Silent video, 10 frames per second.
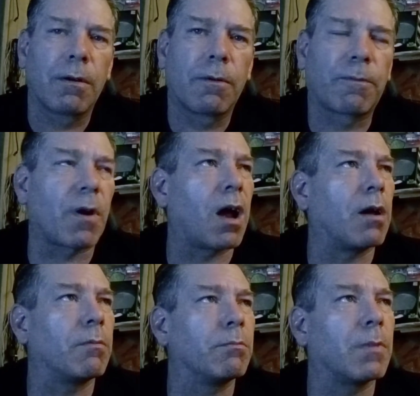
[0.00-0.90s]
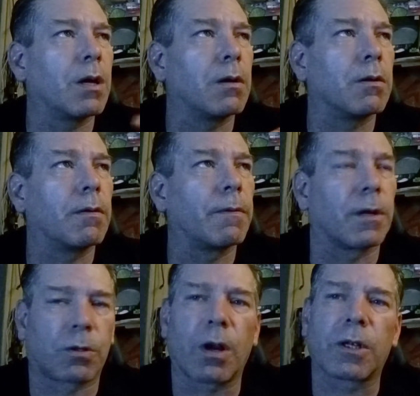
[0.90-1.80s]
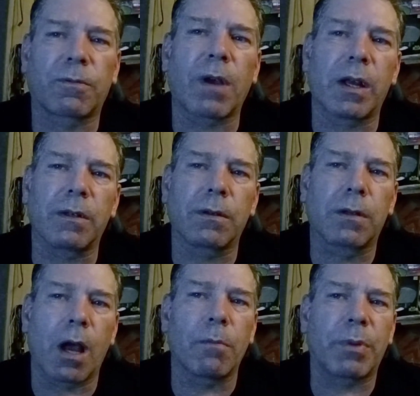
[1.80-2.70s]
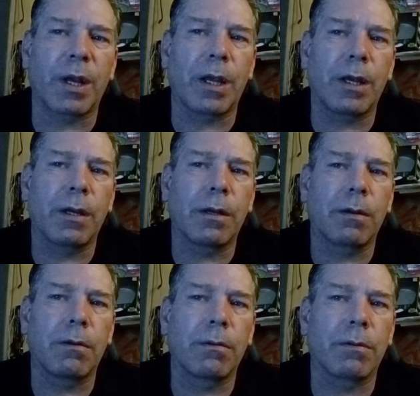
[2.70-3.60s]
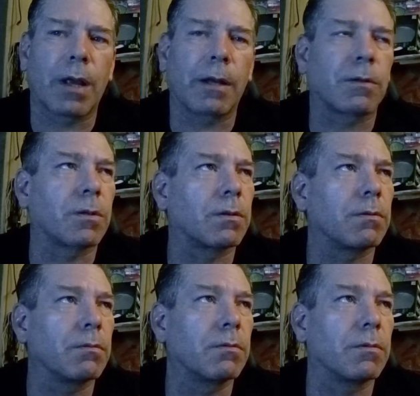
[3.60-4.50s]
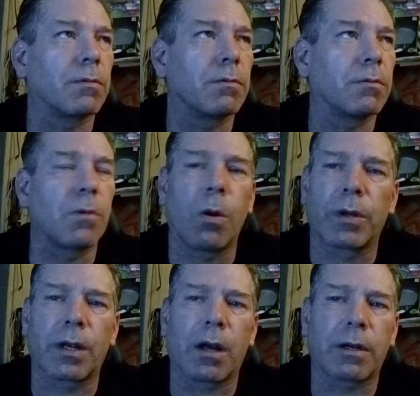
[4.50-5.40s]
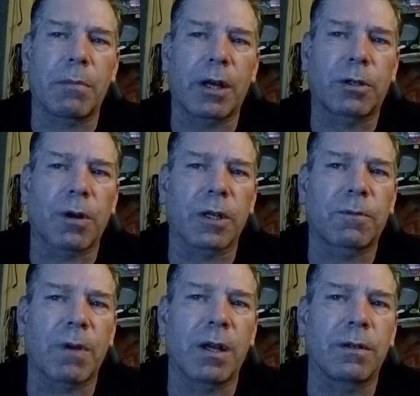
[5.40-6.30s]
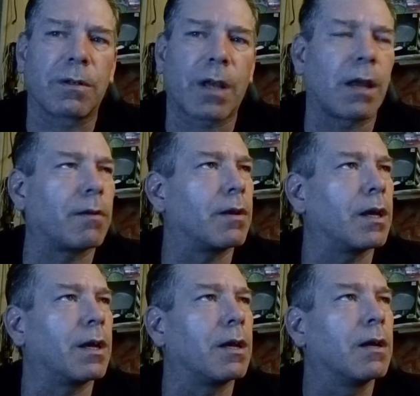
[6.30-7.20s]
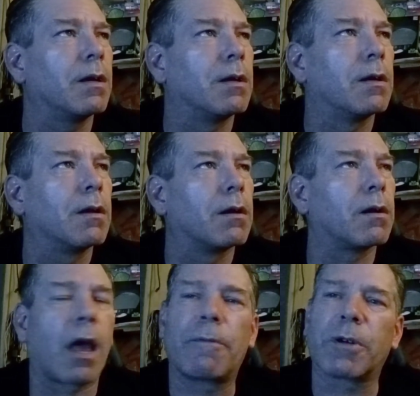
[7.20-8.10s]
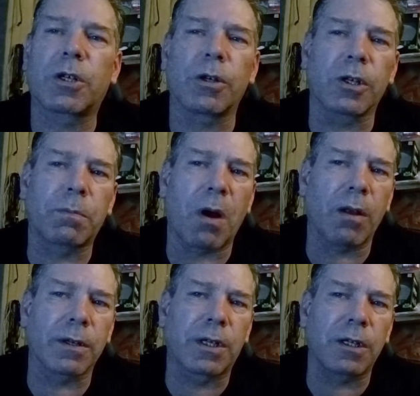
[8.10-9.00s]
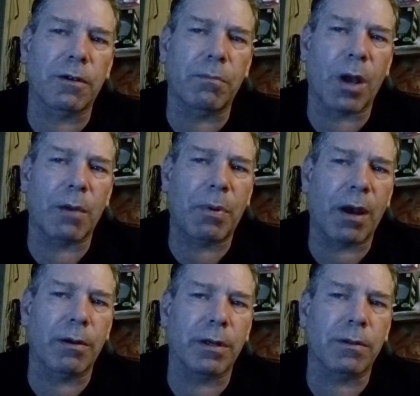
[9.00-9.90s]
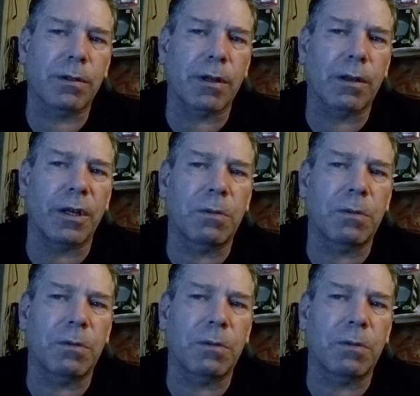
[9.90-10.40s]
from the trust fund company that's holding on to my trust funds and the life insurance policies of my parents that these